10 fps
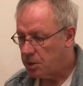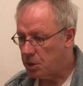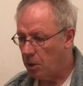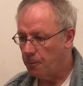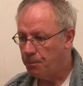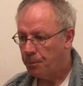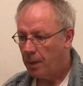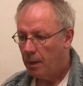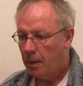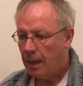So,
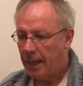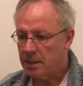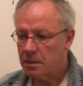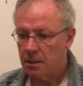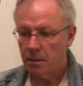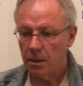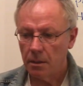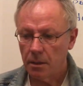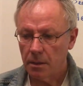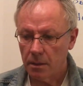as
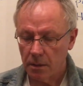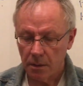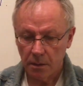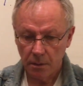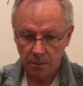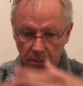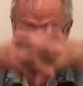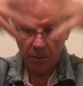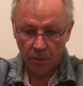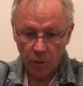
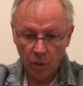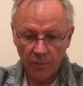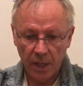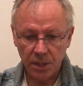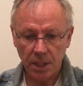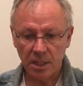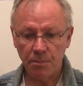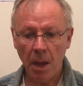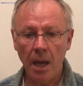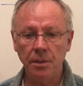the universe
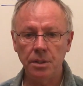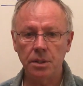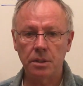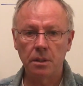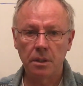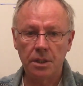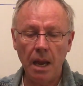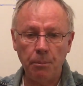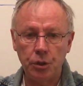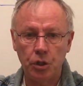expands, the
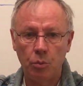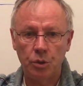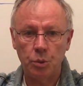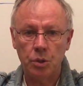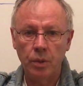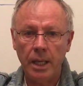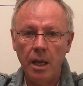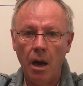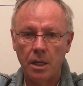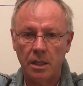temperature, which was
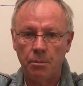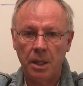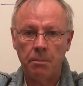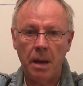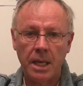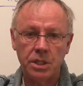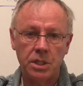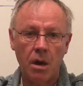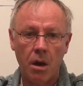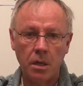really hot at the Big Bang
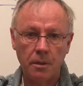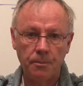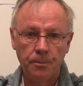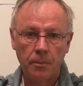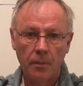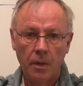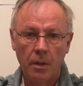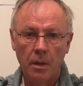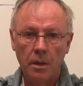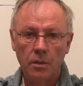start,
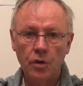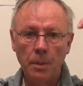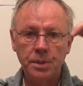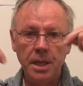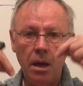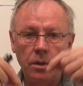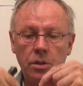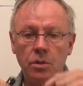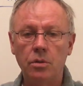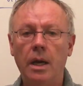drops down
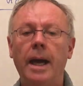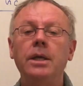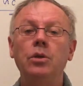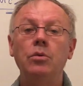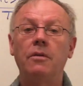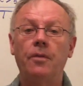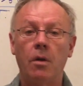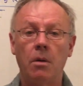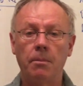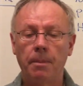to a
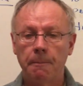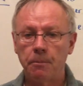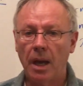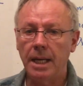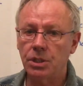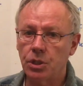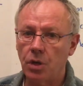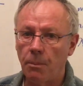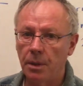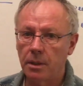uniform
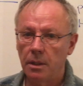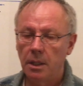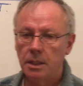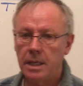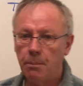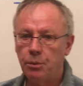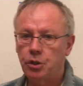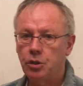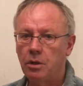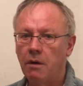isotropic
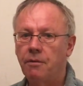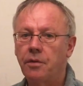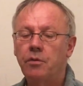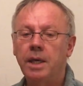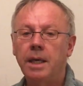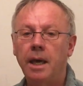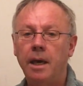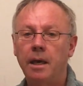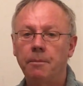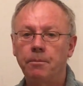temperature of
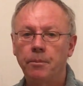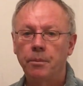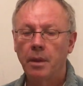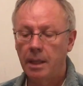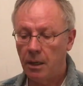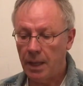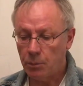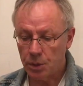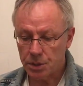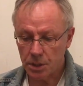3K. Now
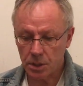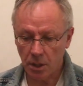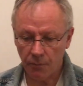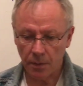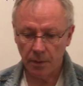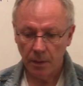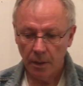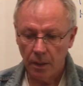that was discovered,